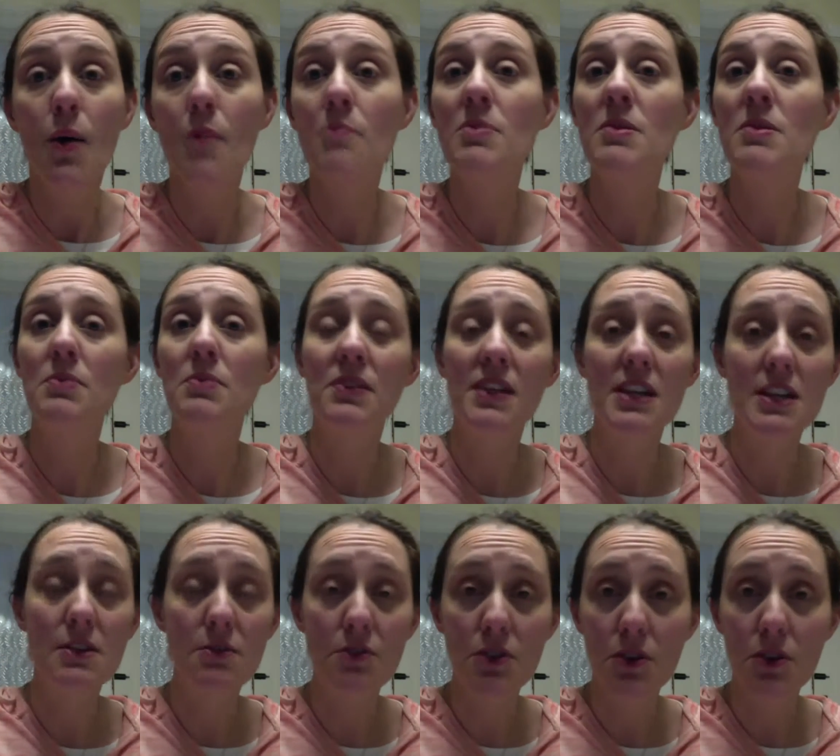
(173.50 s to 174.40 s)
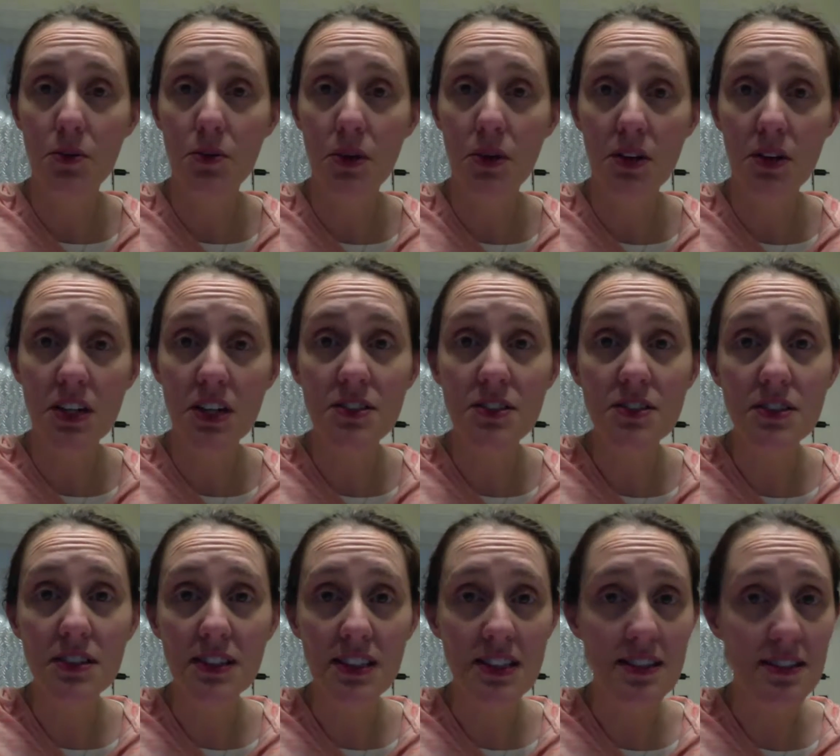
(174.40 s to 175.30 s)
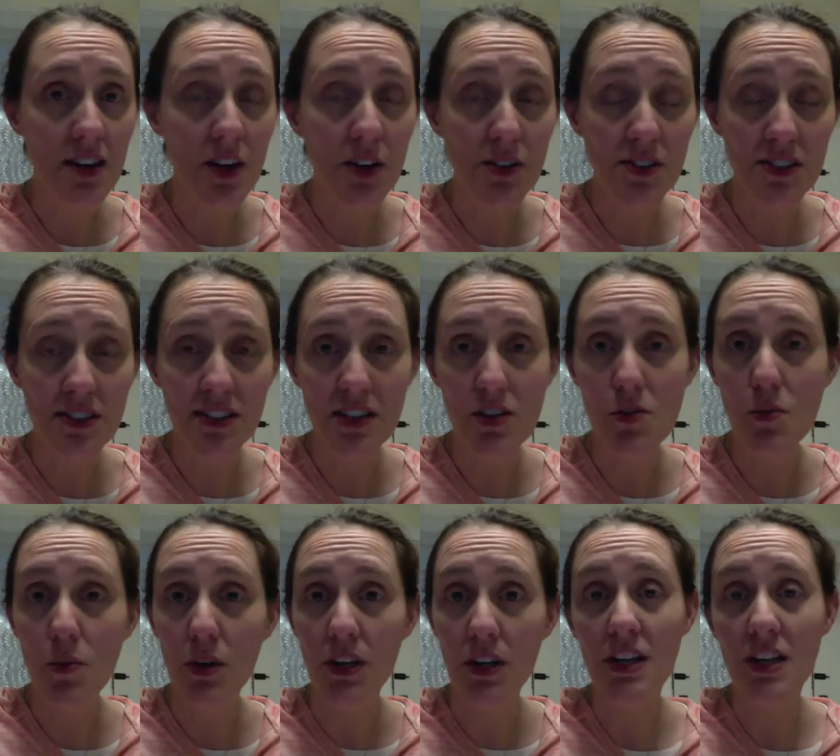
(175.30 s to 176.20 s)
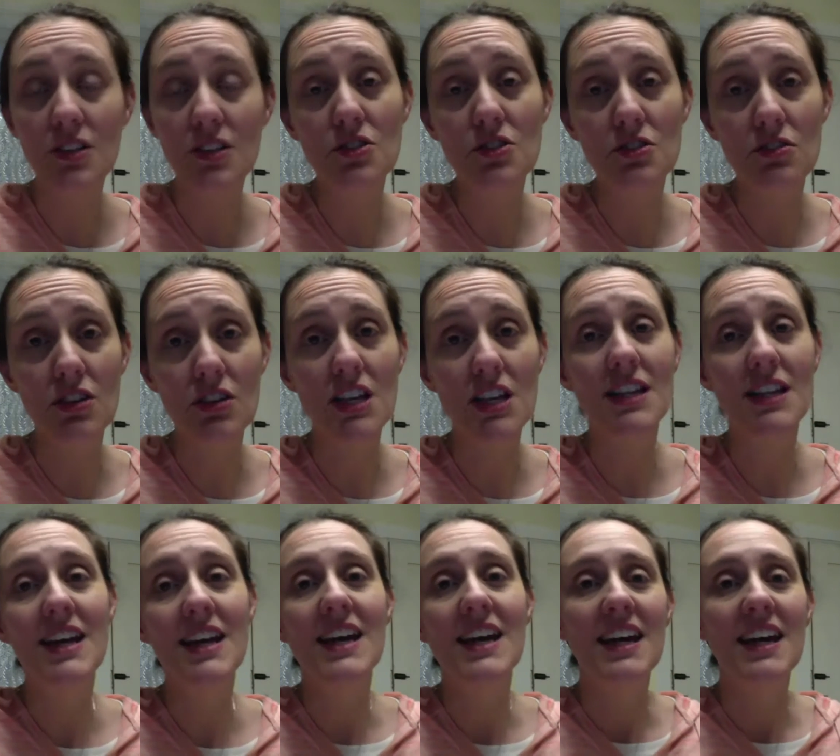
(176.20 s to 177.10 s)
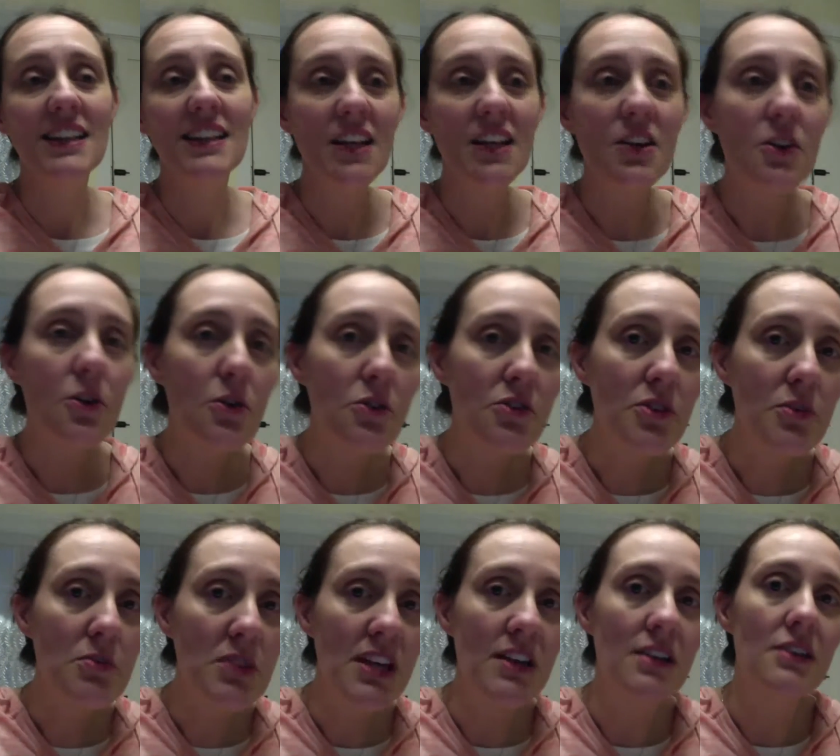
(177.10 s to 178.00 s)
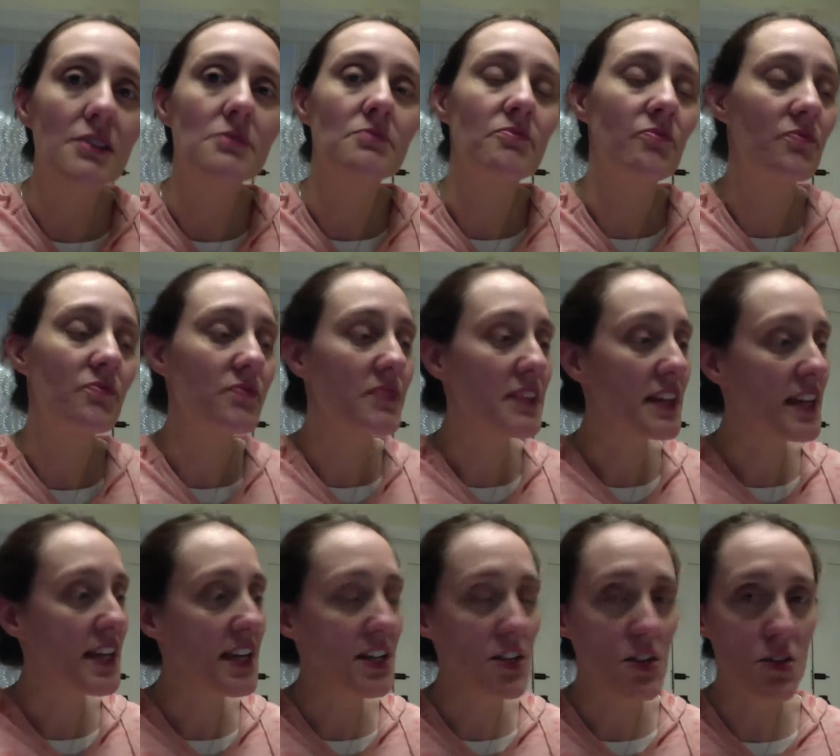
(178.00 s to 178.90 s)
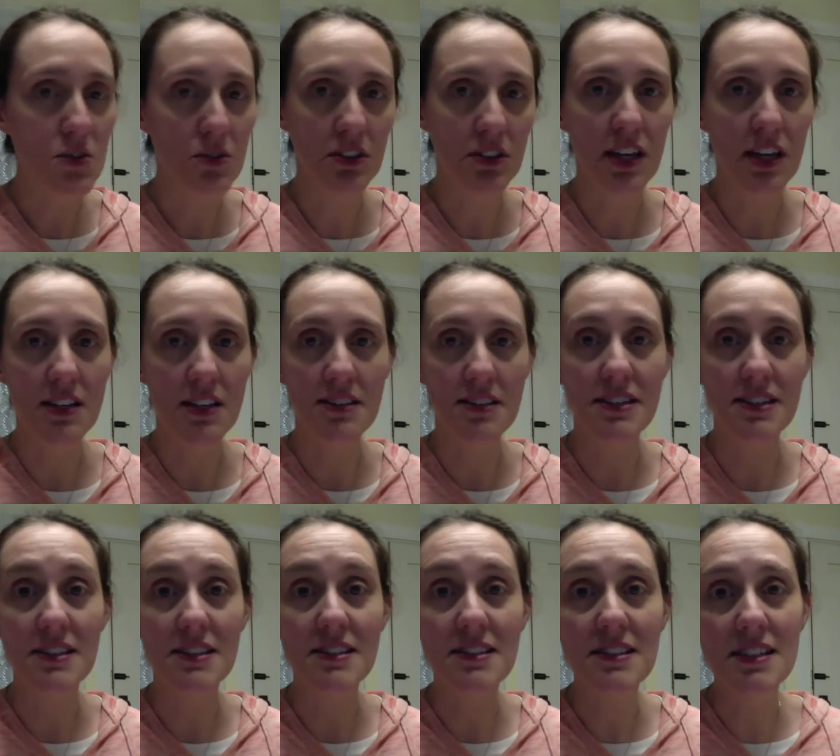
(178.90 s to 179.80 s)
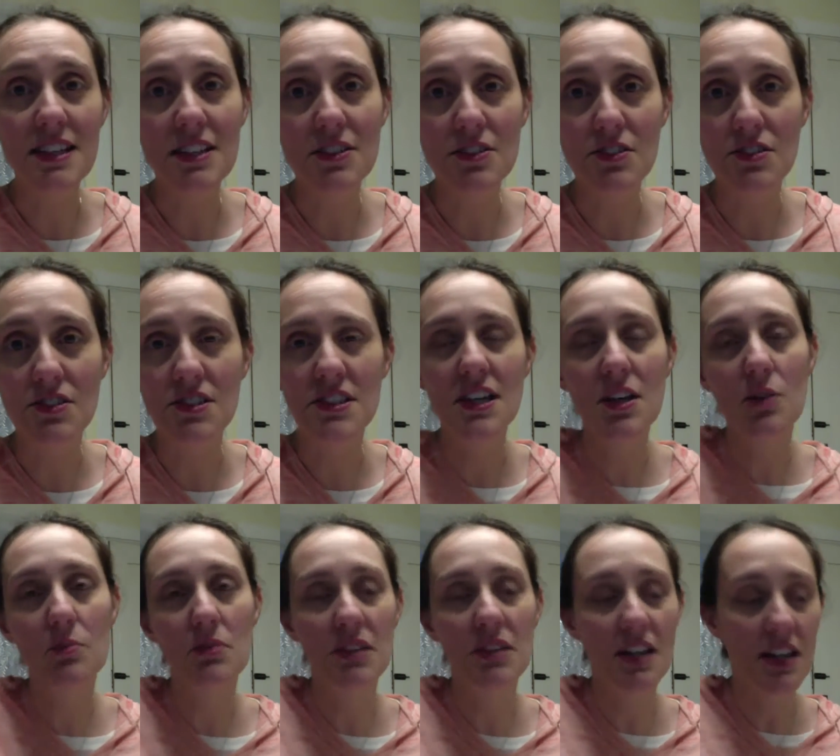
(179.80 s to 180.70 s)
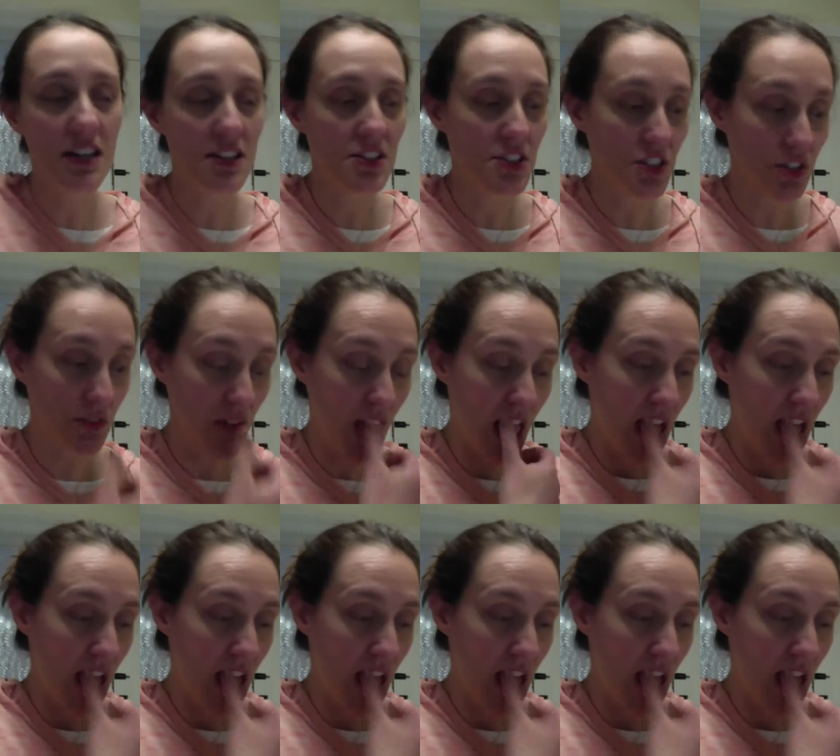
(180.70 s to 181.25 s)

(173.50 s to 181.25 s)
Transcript: people that you know are into these arts that you want to integrate, and then go from there and utilize these standards to help guide you.